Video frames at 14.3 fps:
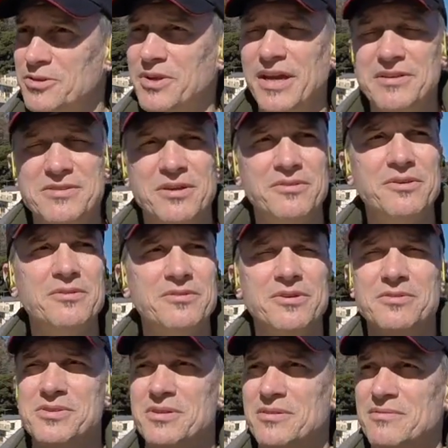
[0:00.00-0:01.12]
Okay, so
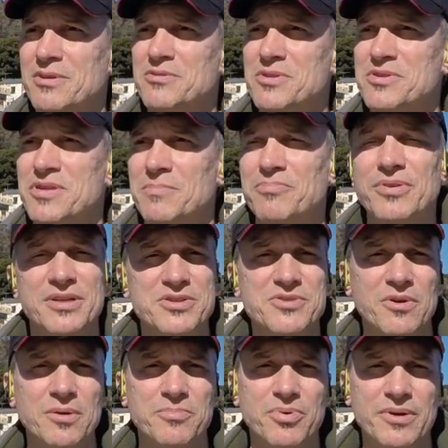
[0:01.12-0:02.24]
those are some pretty
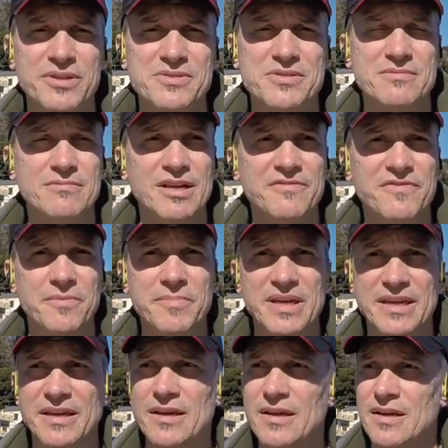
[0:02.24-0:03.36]
strong points, right, for
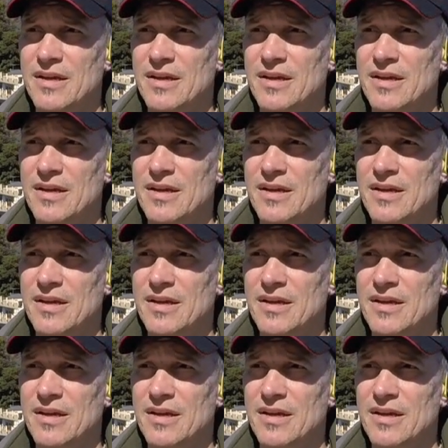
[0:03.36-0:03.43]
me.